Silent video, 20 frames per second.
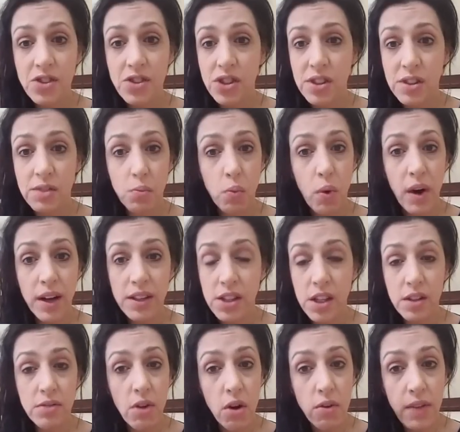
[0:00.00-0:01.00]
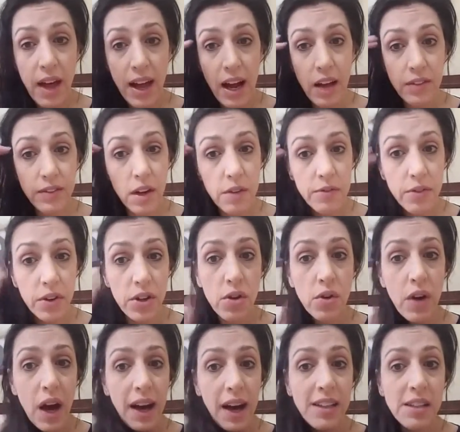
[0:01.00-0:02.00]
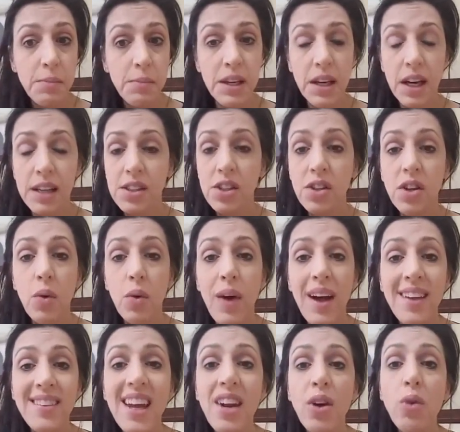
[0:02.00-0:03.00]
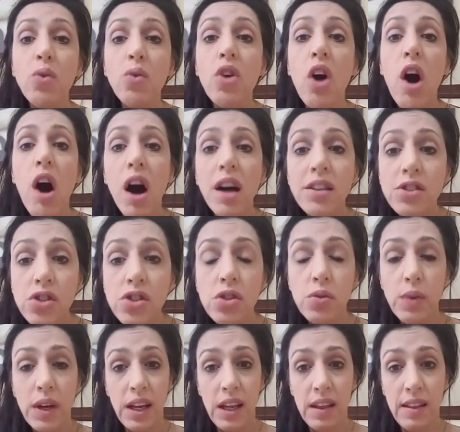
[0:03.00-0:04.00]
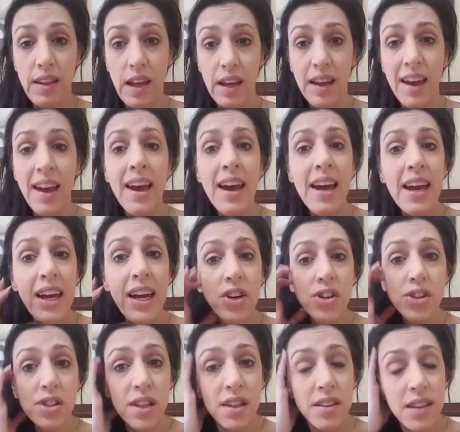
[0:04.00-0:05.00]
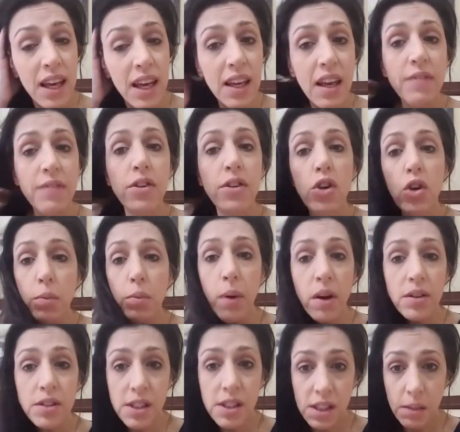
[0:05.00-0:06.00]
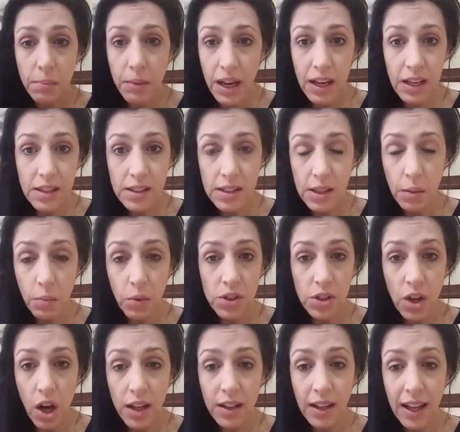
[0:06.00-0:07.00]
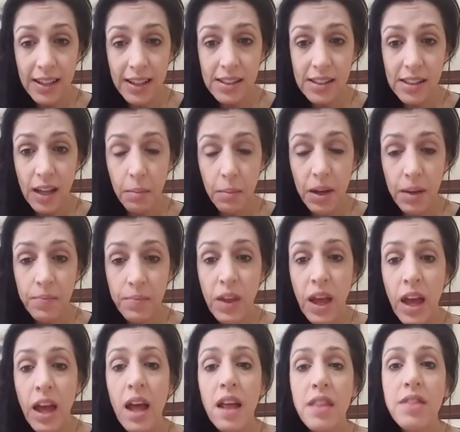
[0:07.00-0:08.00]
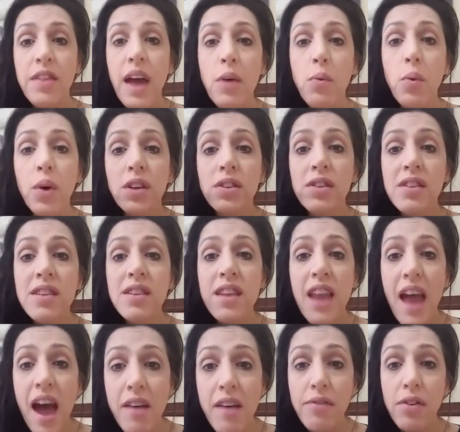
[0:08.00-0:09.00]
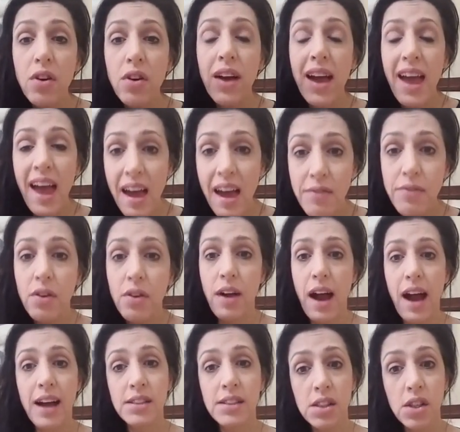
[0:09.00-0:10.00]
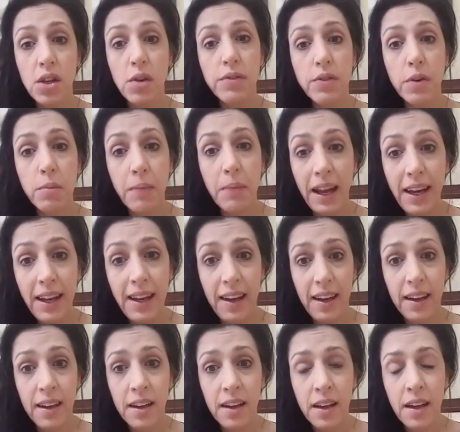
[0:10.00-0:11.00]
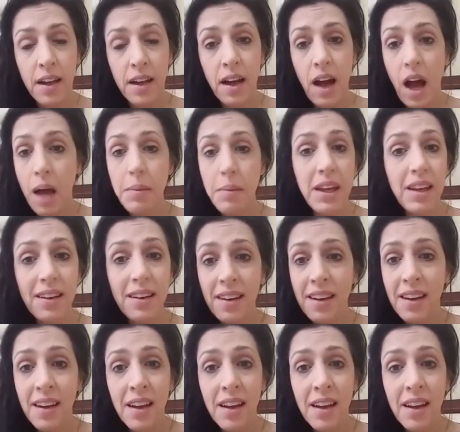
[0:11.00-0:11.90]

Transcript: Just want to throw that out there for you guys because you know what? They don't cost you anything. Here's the thing. If you participate in someone's online summit, they will never, ever ask you for money. I mean,